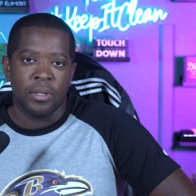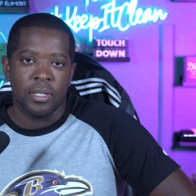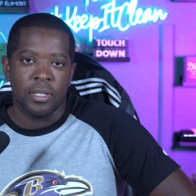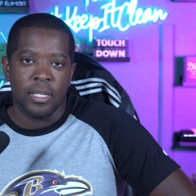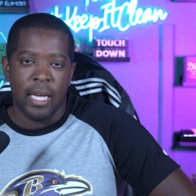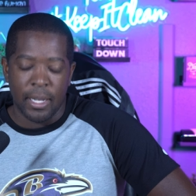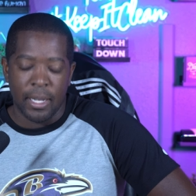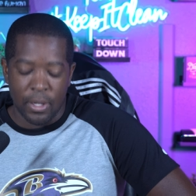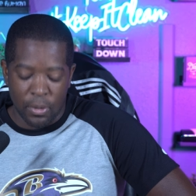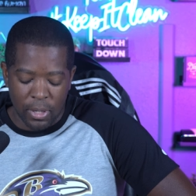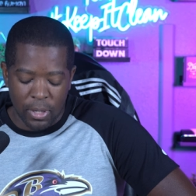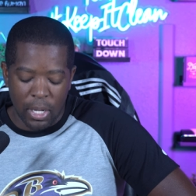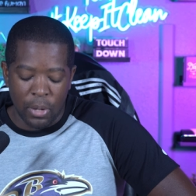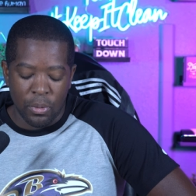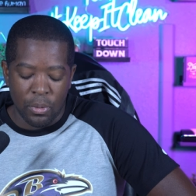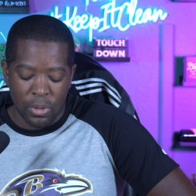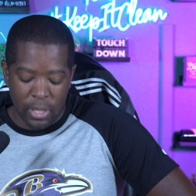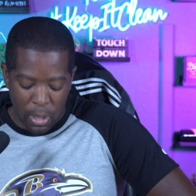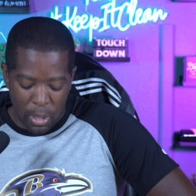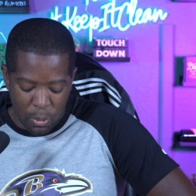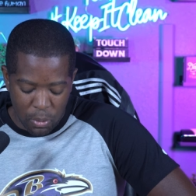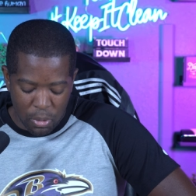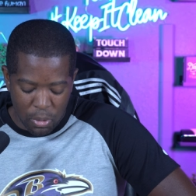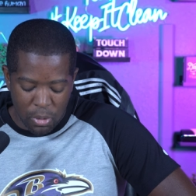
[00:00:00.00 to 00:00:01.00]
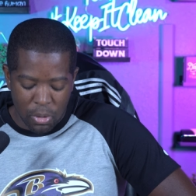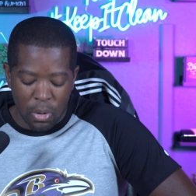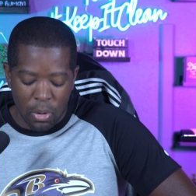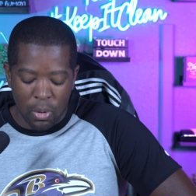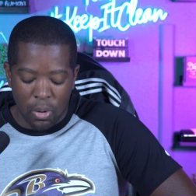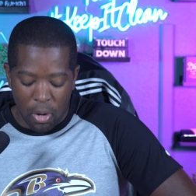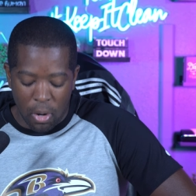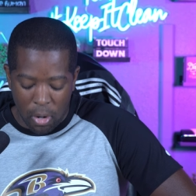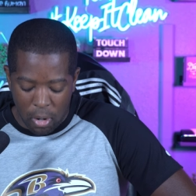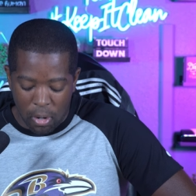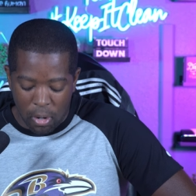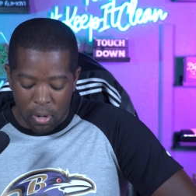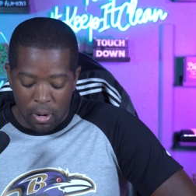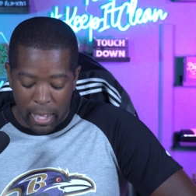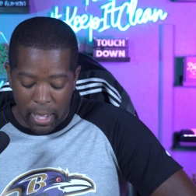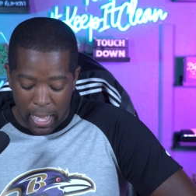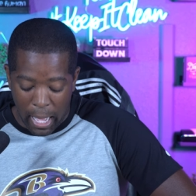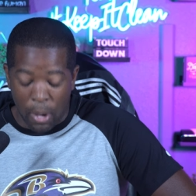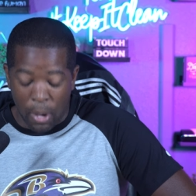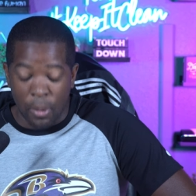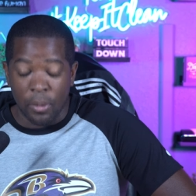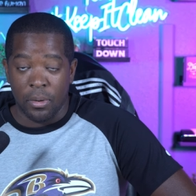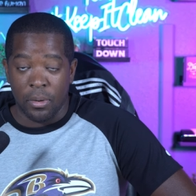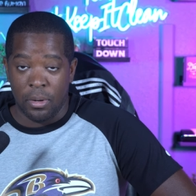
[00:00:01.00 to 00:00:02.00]
Because I know they, they will go all
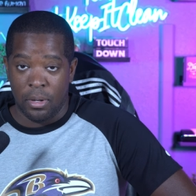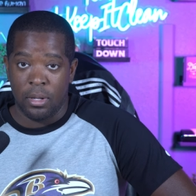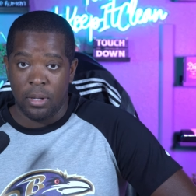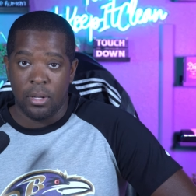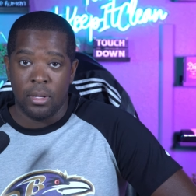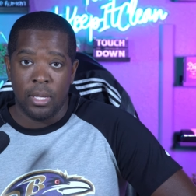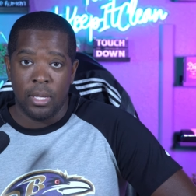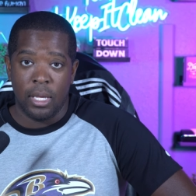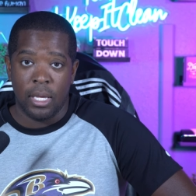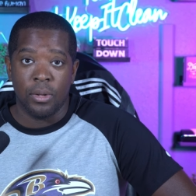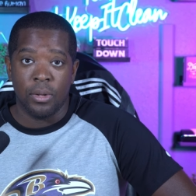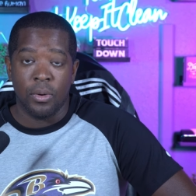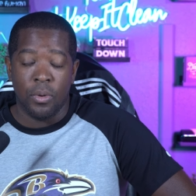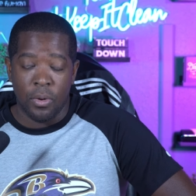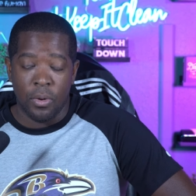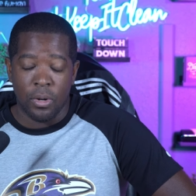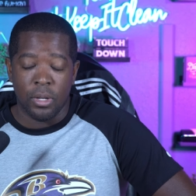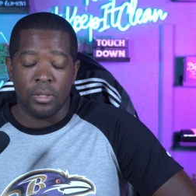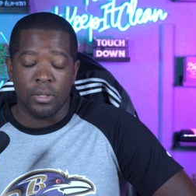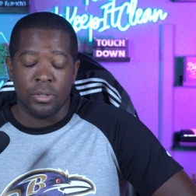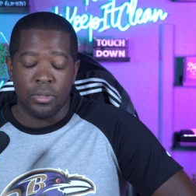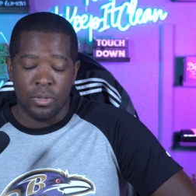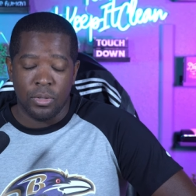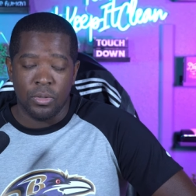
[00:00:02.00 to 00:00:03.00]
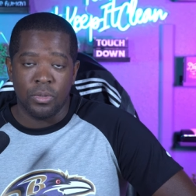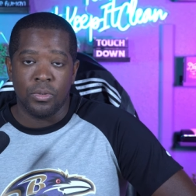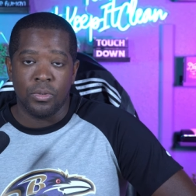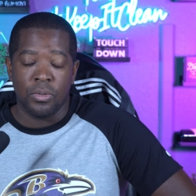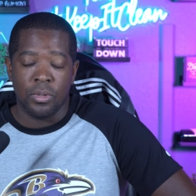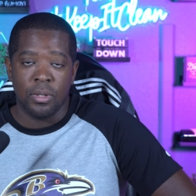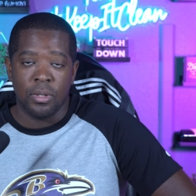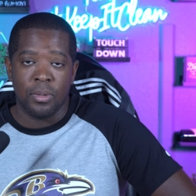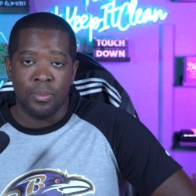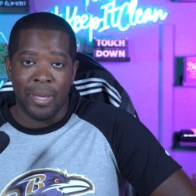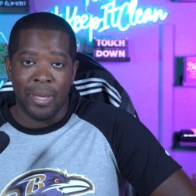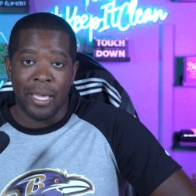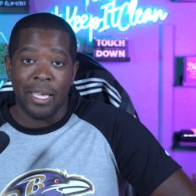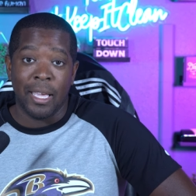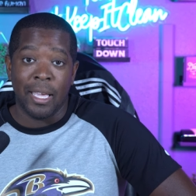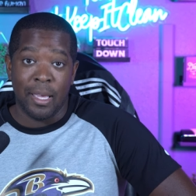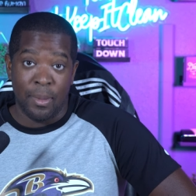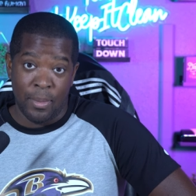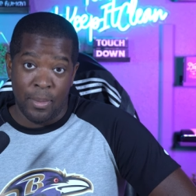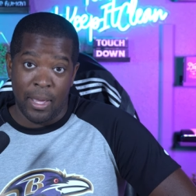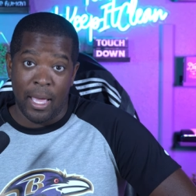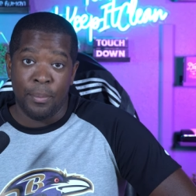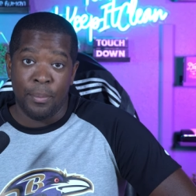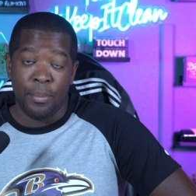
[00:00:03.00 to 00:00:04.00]
out in order to make
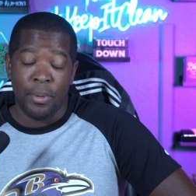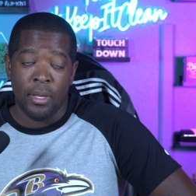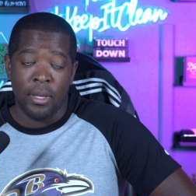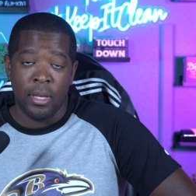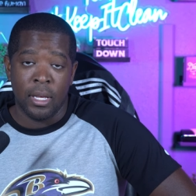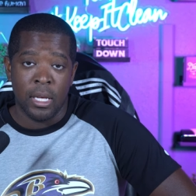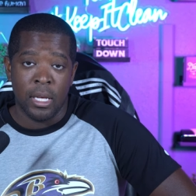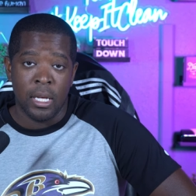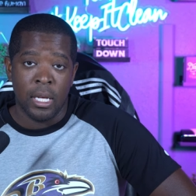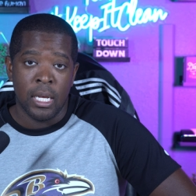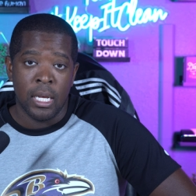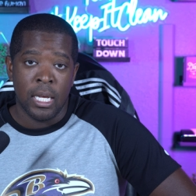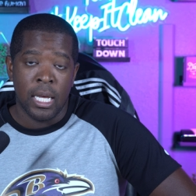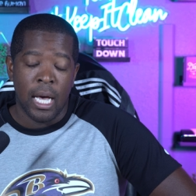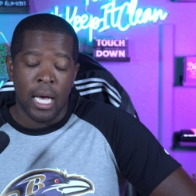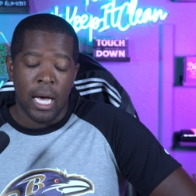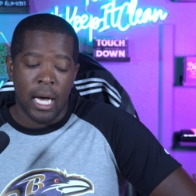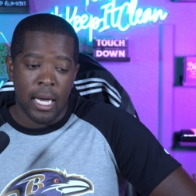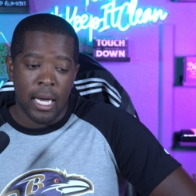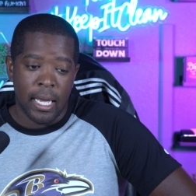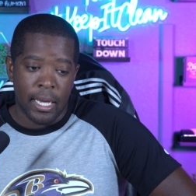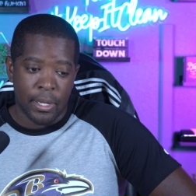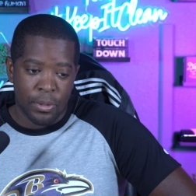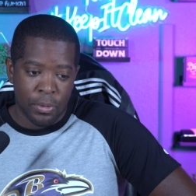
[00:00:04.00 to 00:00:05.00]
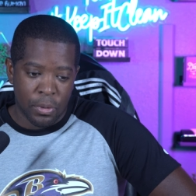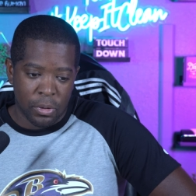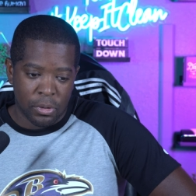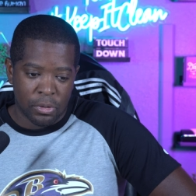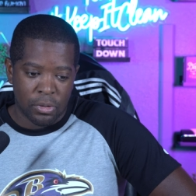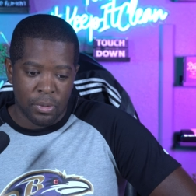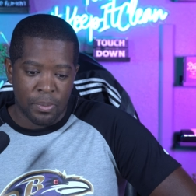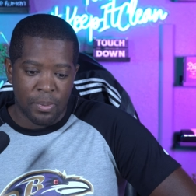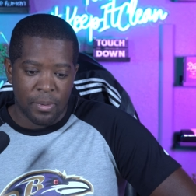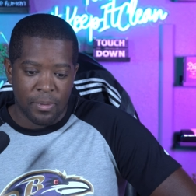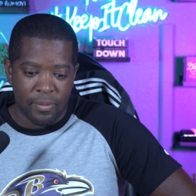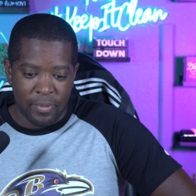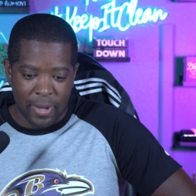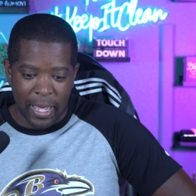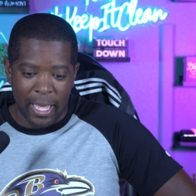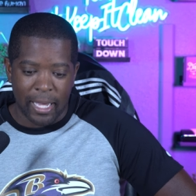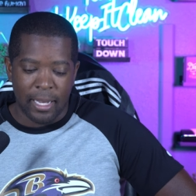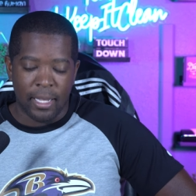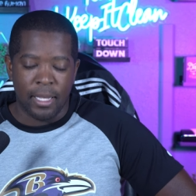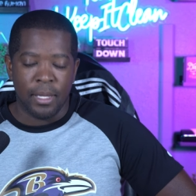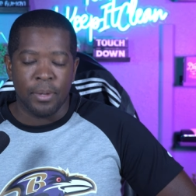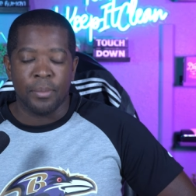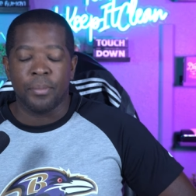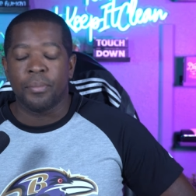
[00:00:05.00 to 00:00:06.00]
him happy, uh, in order to
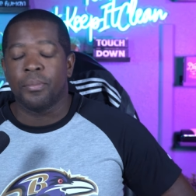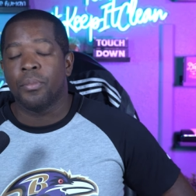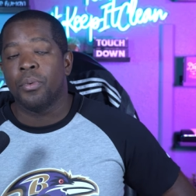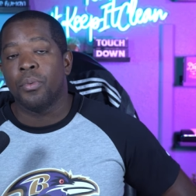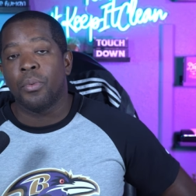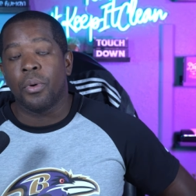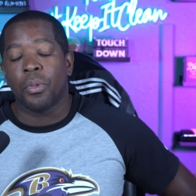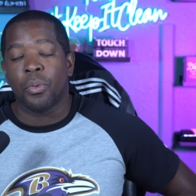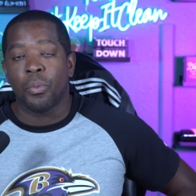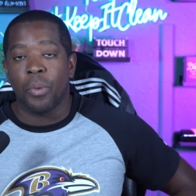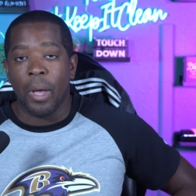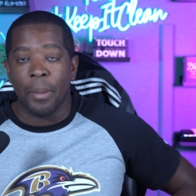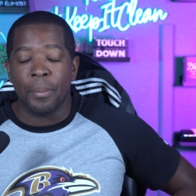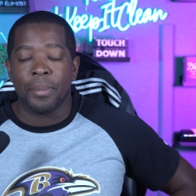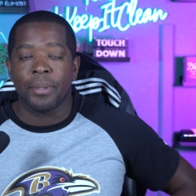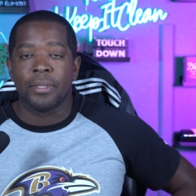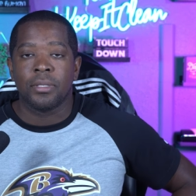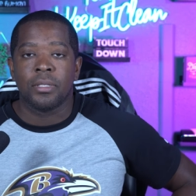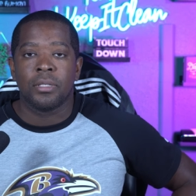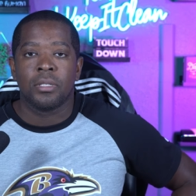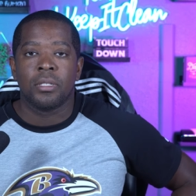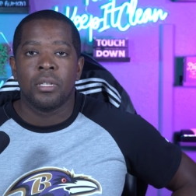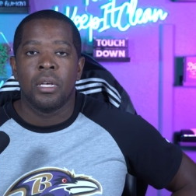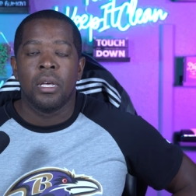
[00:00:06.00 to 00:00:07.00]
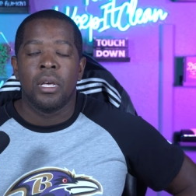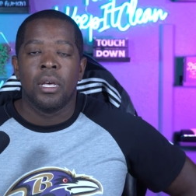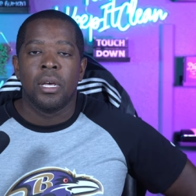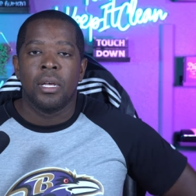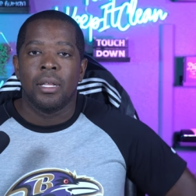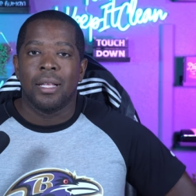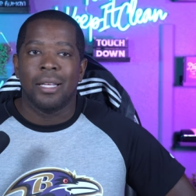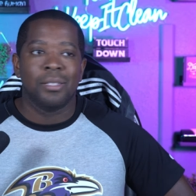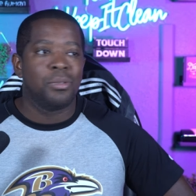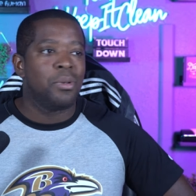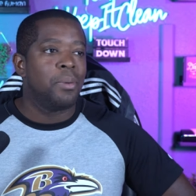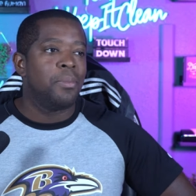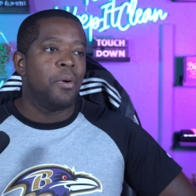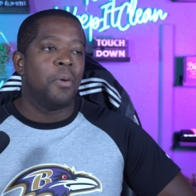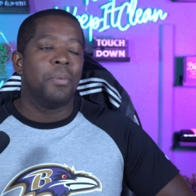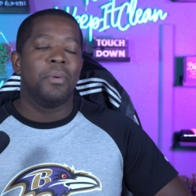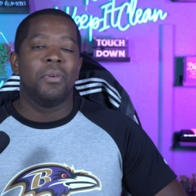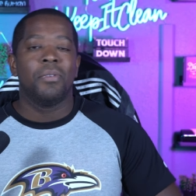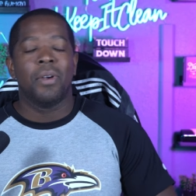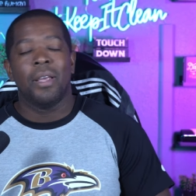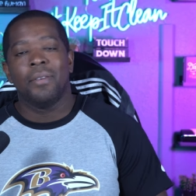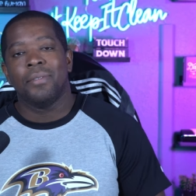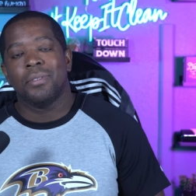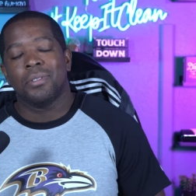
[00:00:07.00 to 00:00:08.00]
provide him with weapons. That's what I'm hoping
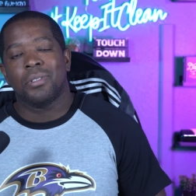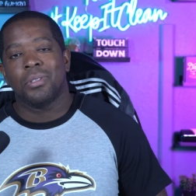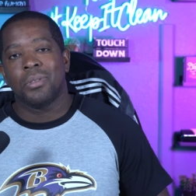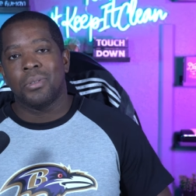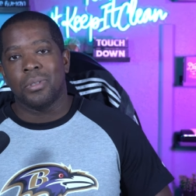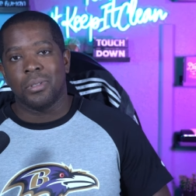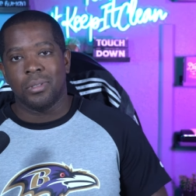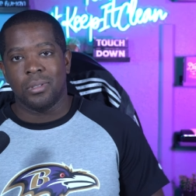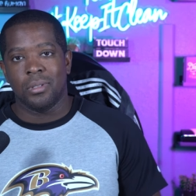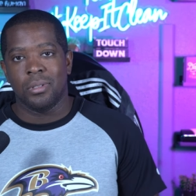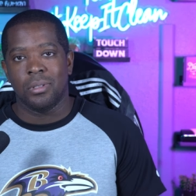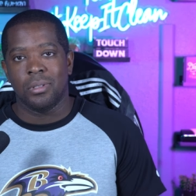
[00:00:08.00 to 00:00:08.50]
the Ravens do it.